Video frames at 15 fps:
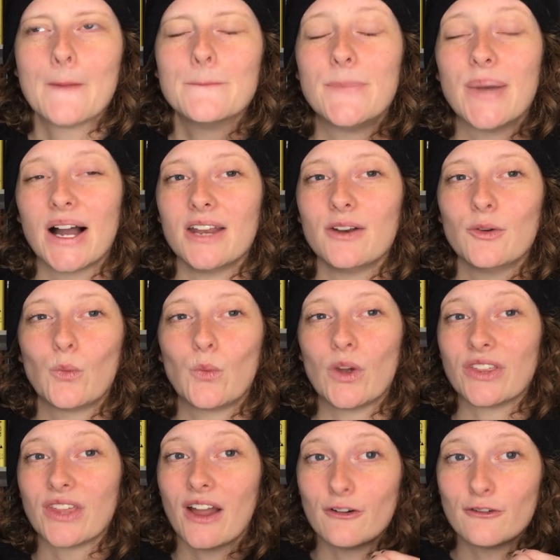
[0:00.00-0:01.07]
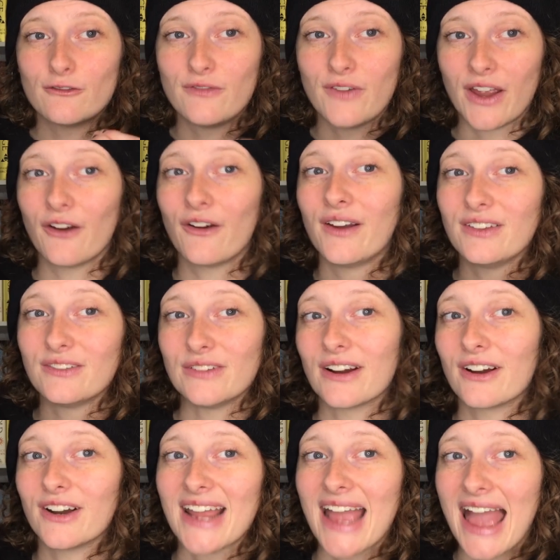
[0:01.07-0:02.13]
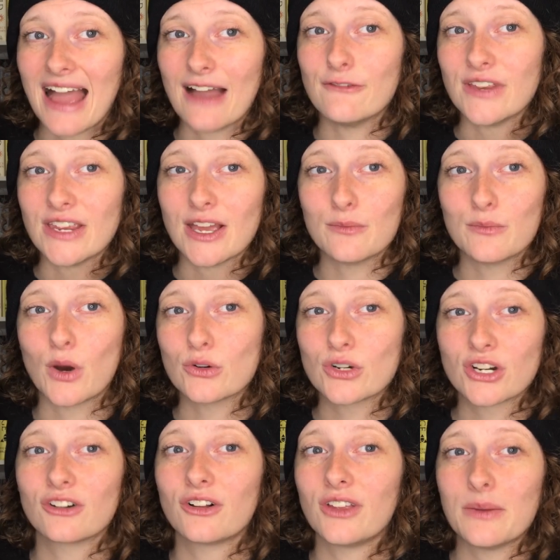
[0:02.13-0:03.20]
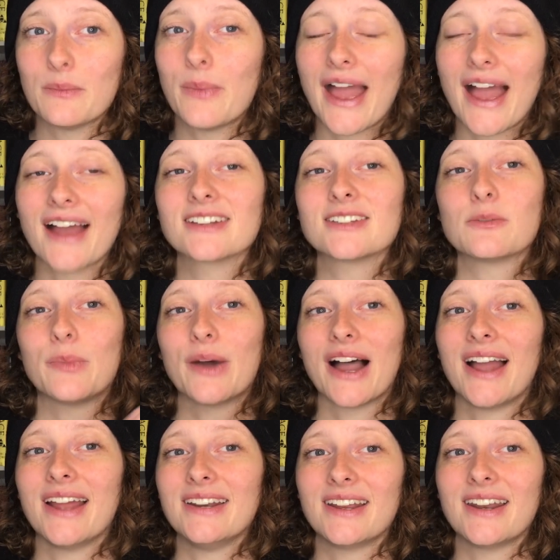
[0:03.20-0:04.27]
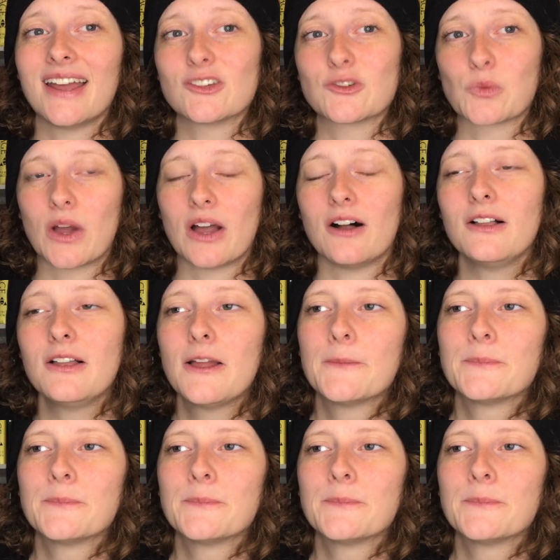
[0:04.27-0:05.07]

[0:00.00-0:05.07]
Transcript: but with a very, very heavy emotional impact behind it as well.